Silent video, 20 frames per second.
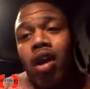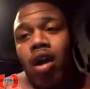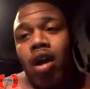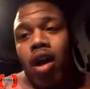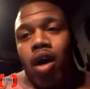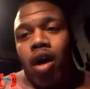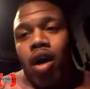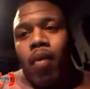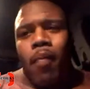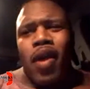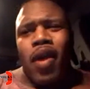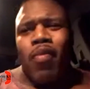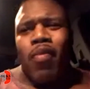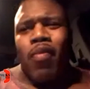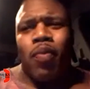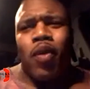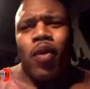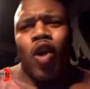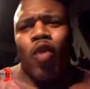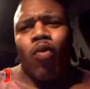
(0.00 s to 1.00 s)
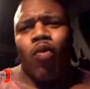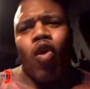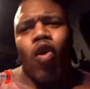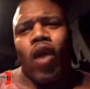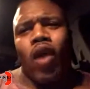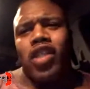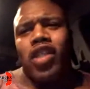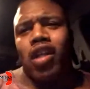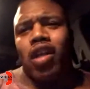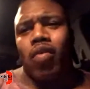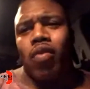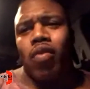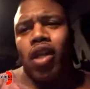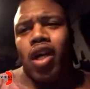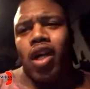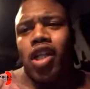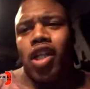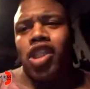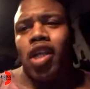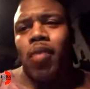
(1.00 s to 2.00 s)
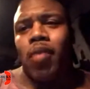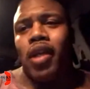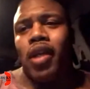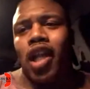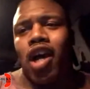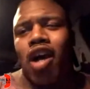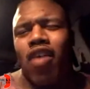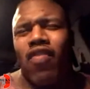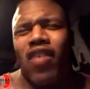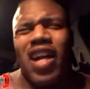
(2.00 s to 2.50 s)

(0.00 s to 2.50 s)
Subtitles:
I met him at Pure Pro Wrestling with Jimmy Love.